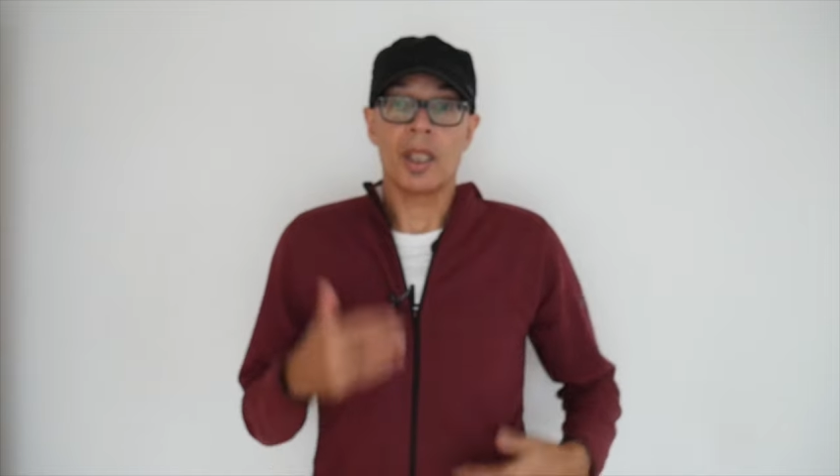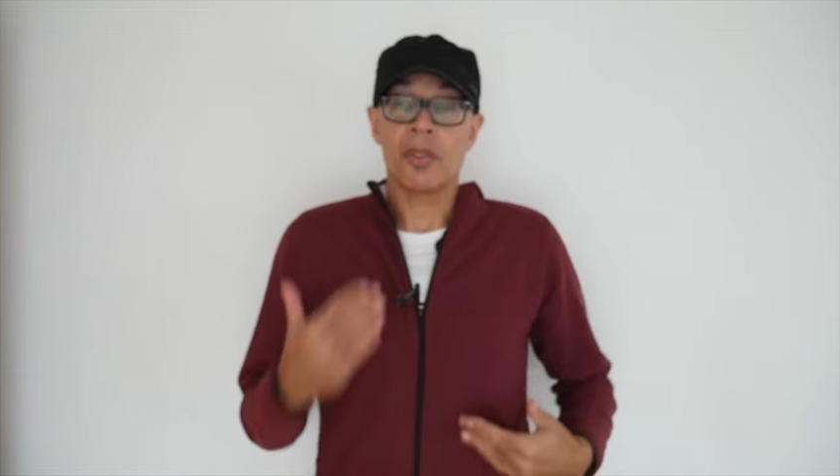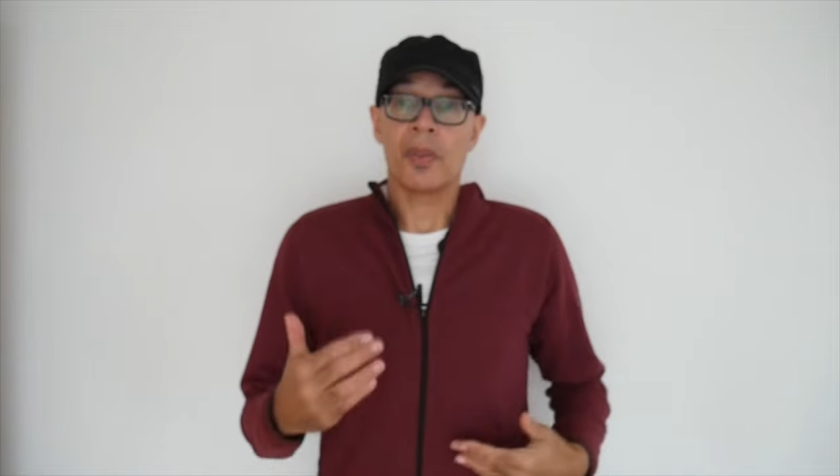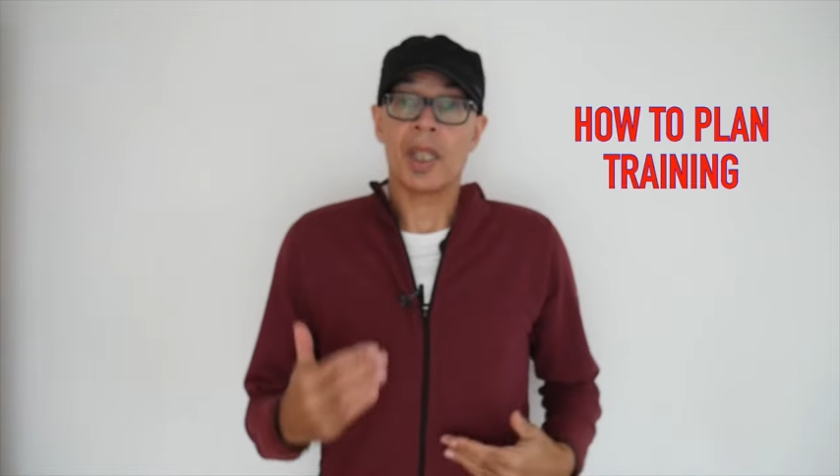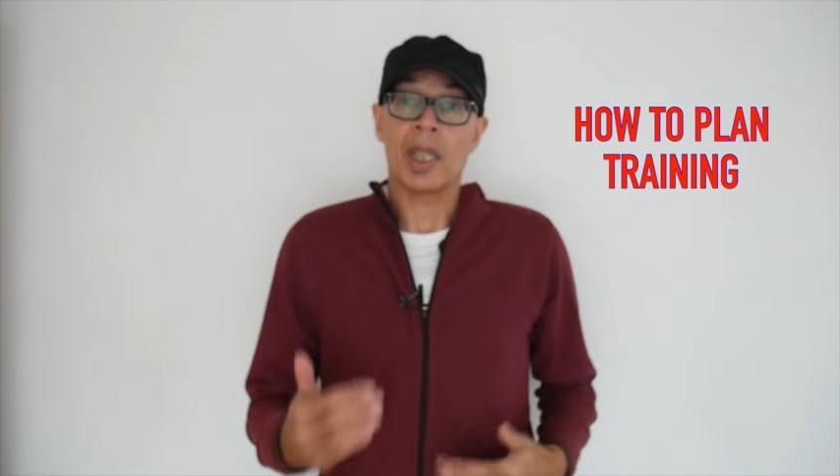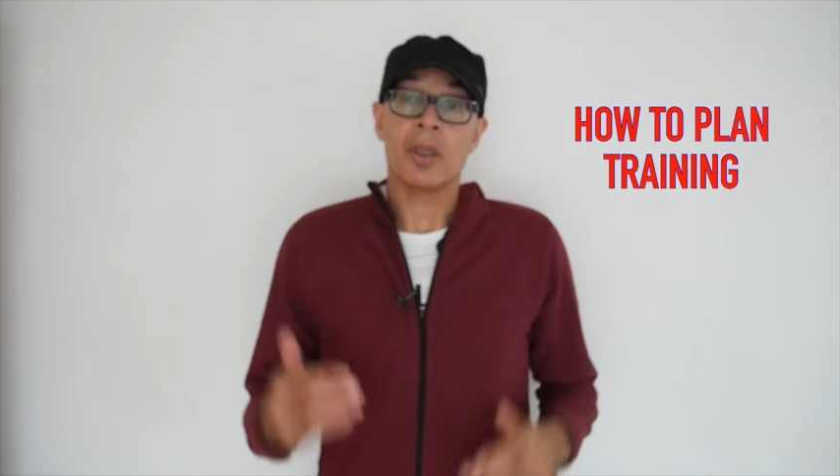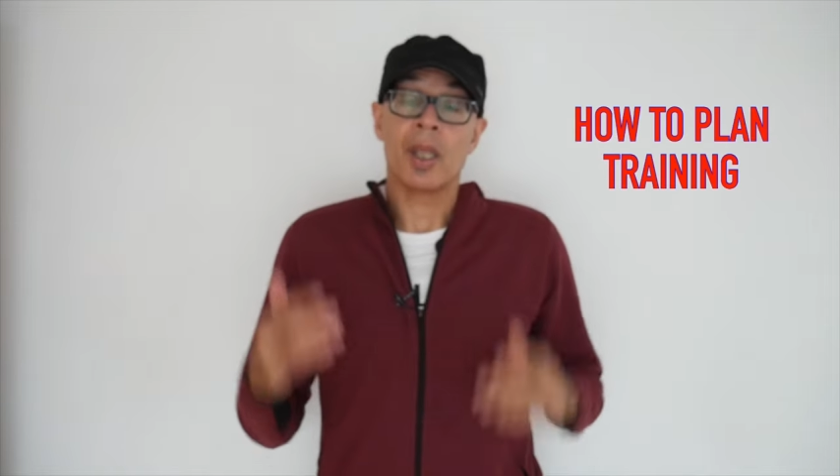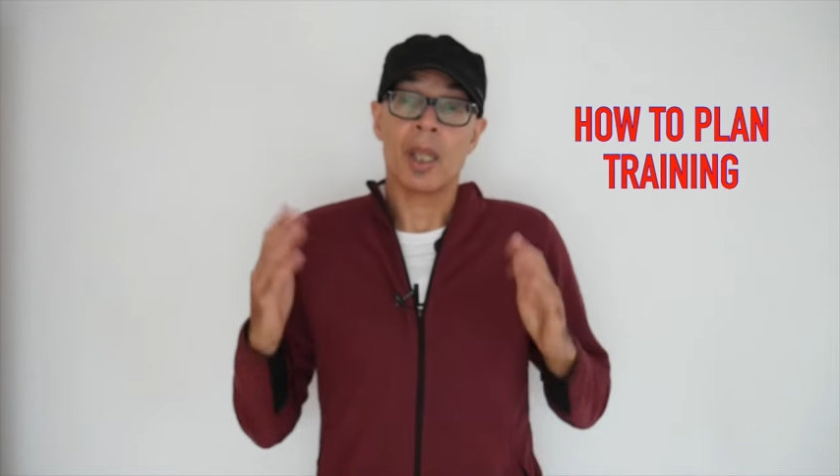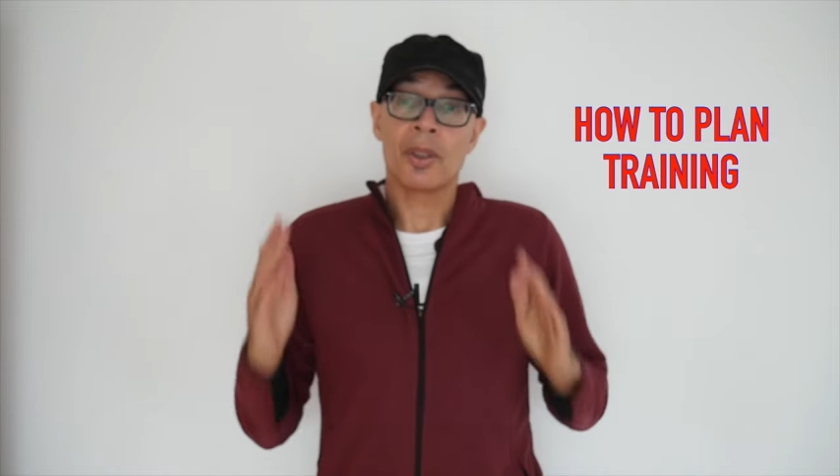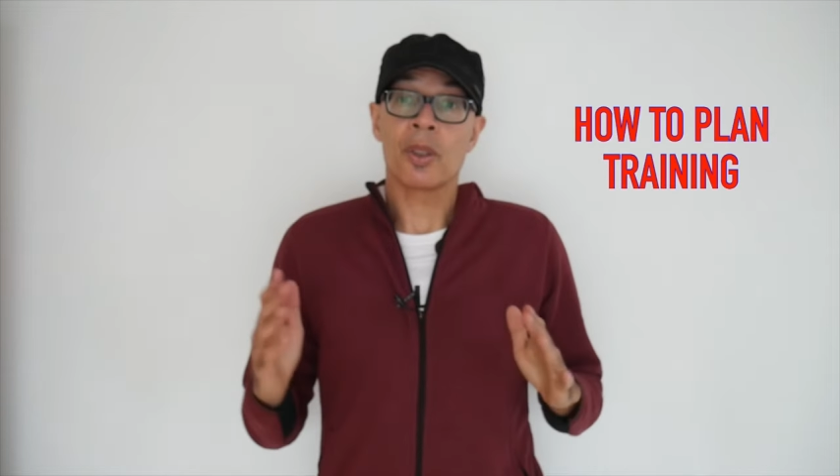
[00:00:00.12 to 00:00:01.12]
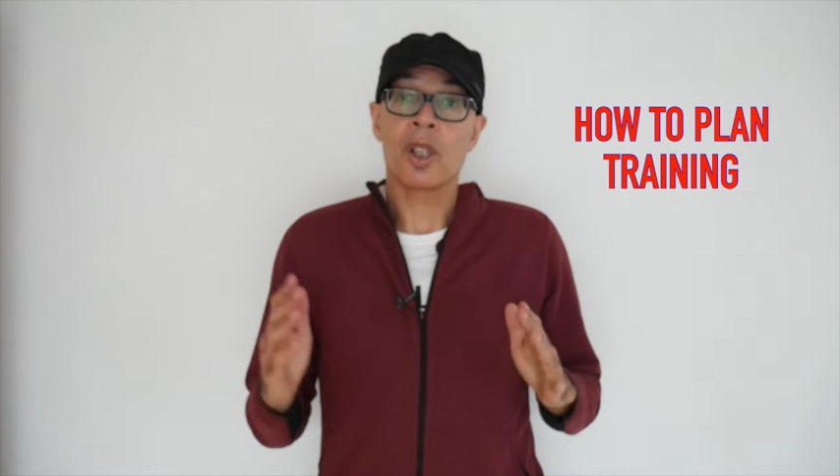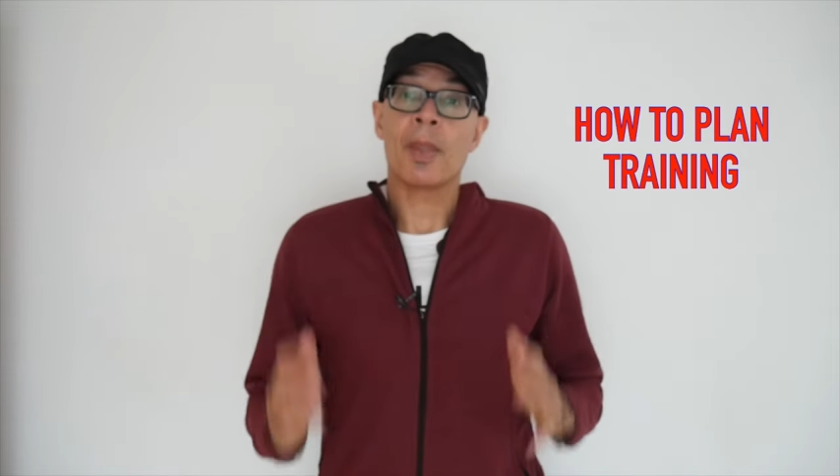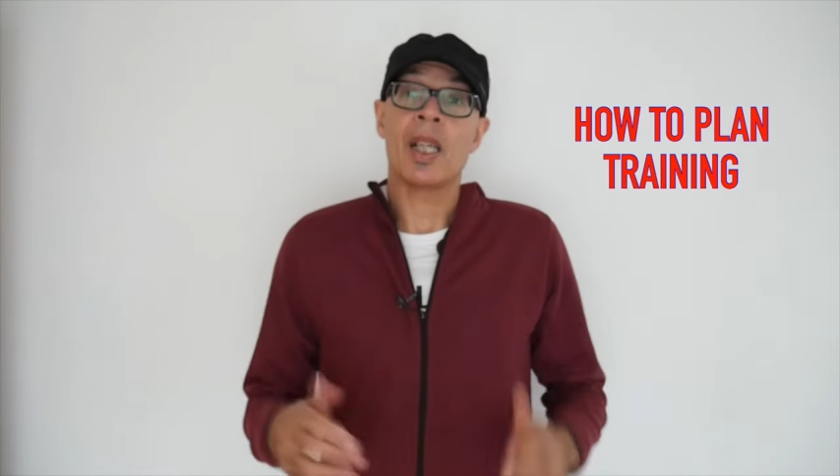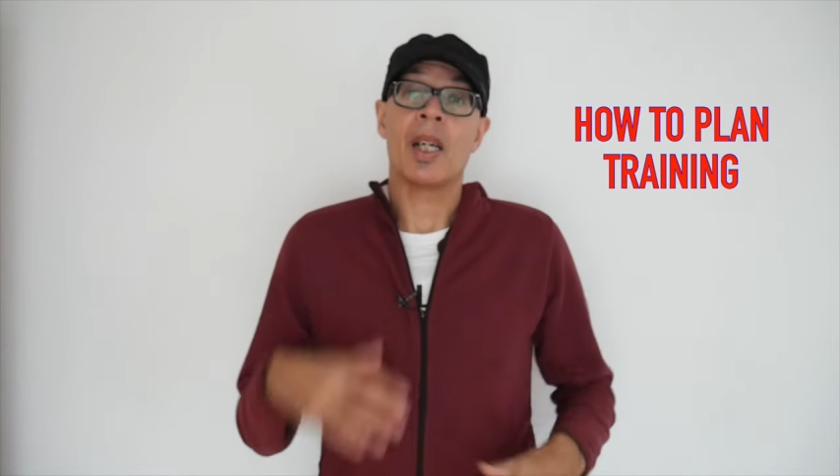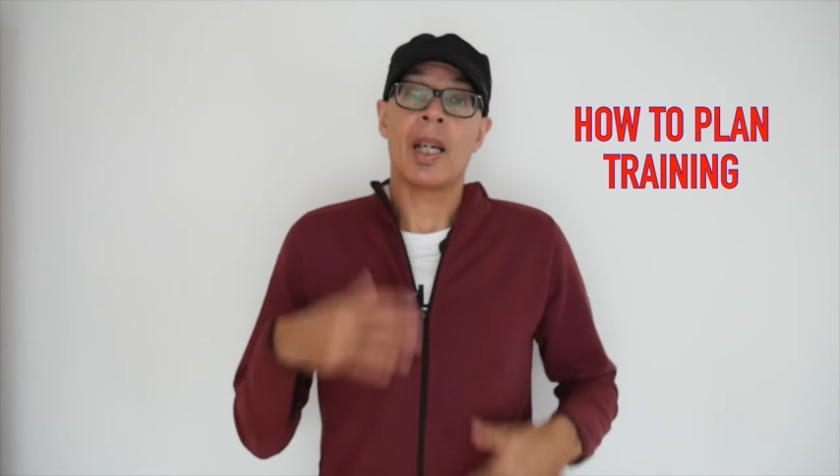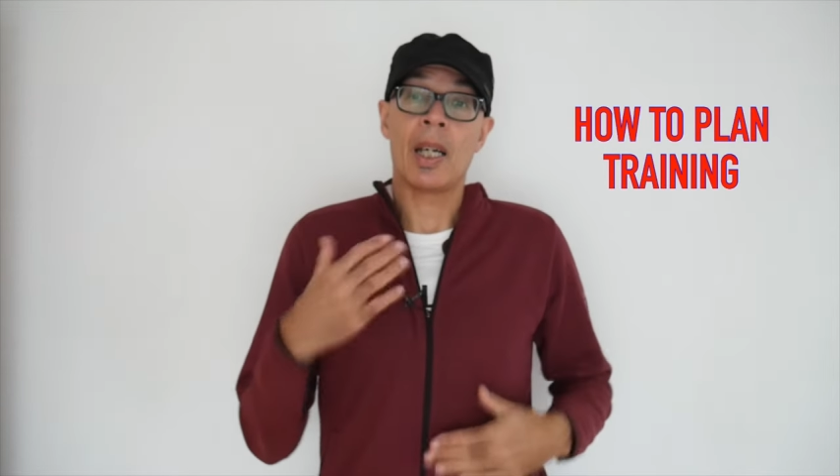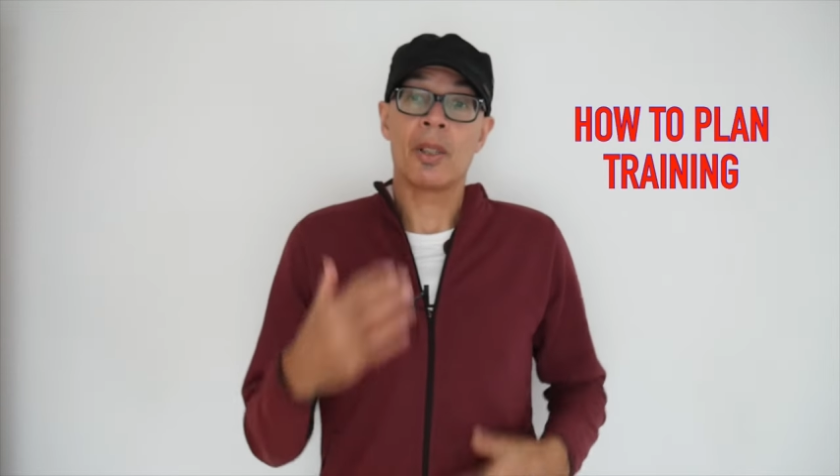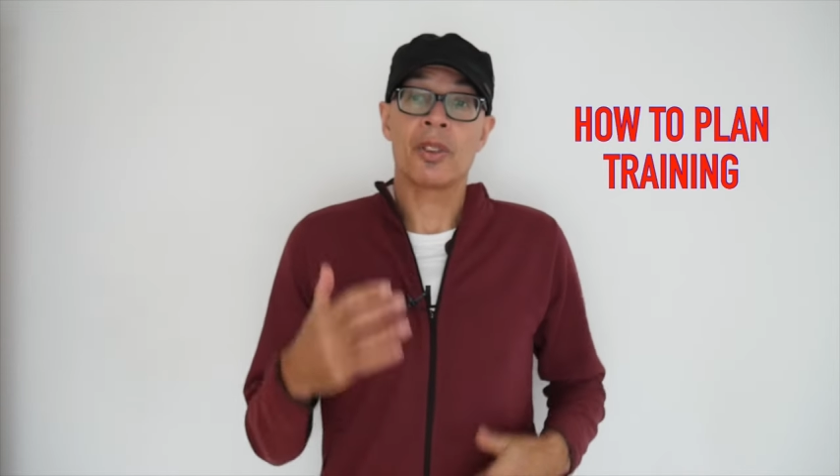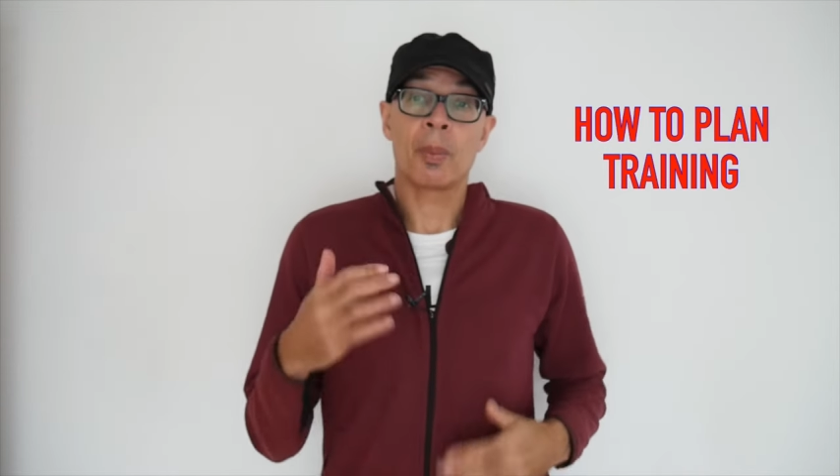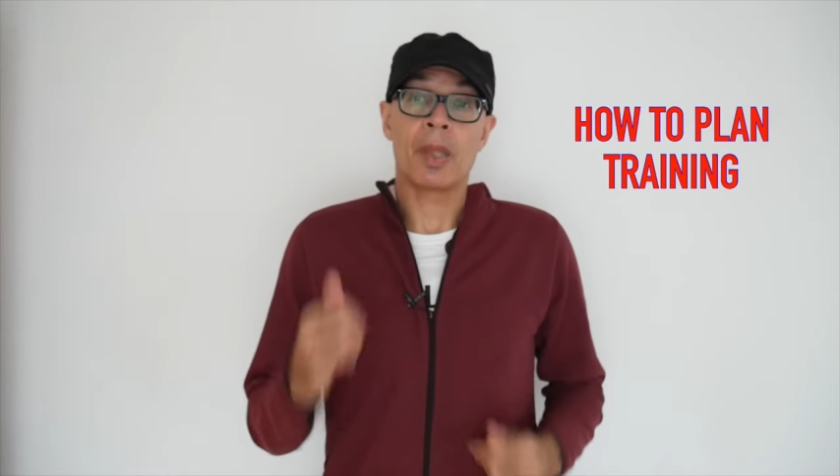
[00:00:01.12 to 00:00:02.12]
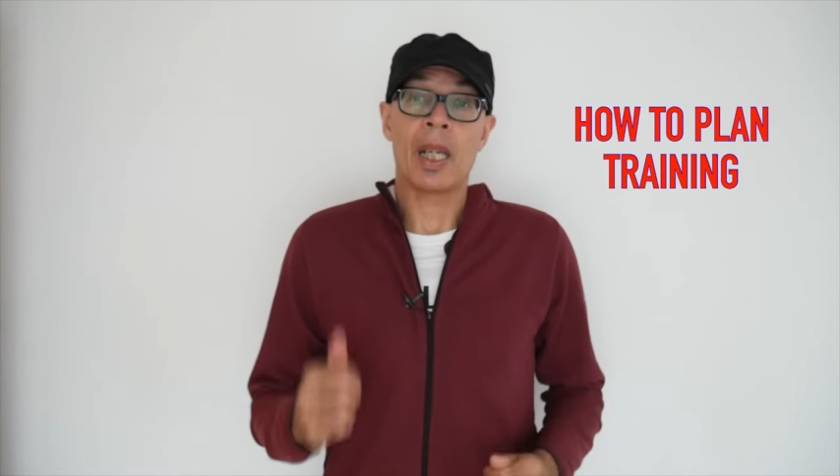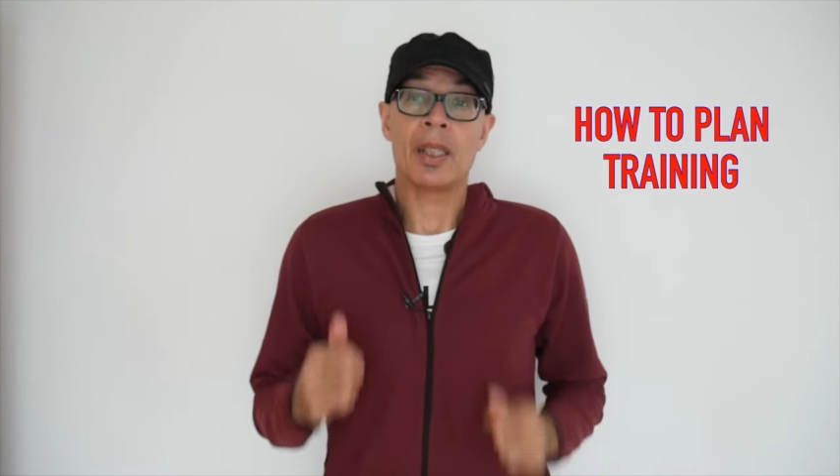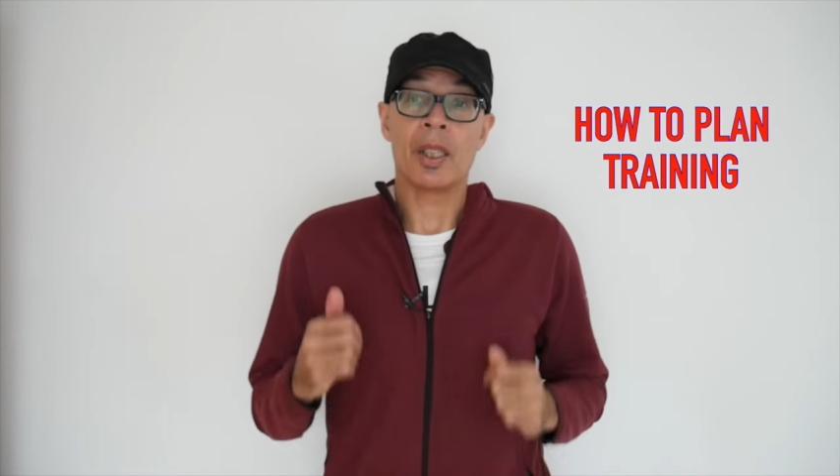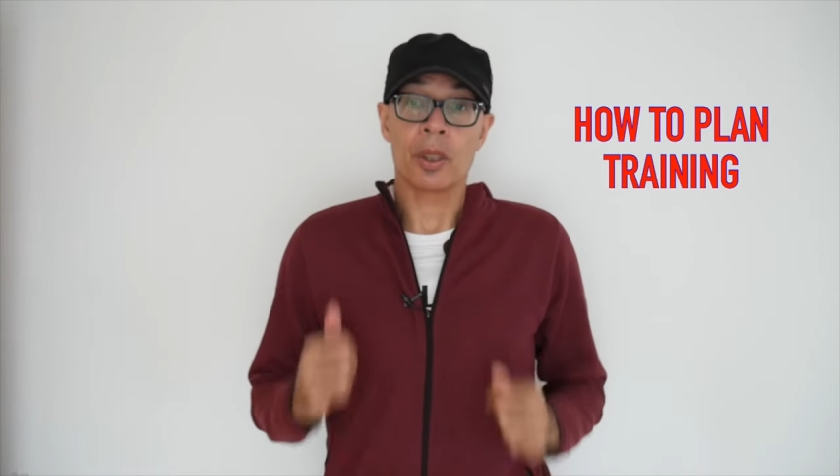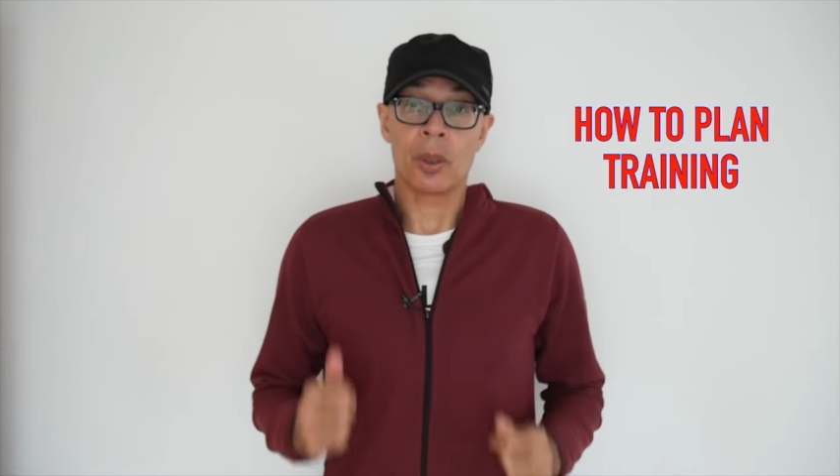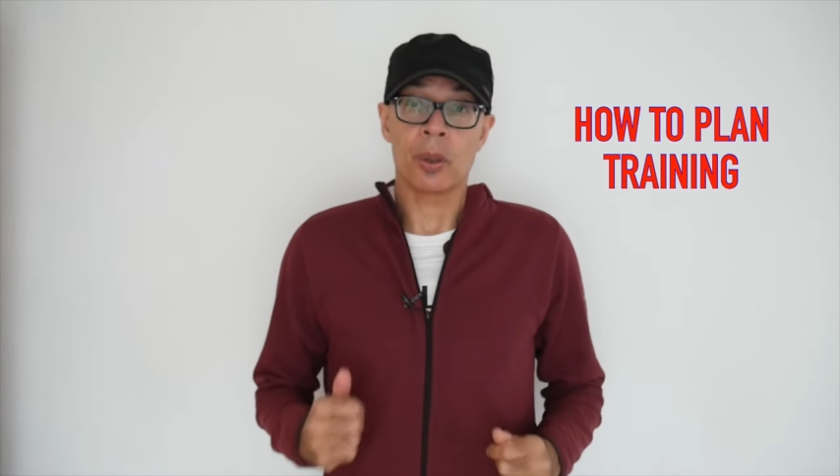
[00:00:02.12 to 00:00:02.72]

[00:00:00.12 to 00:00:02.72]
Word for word: this video, I talk about how to plan your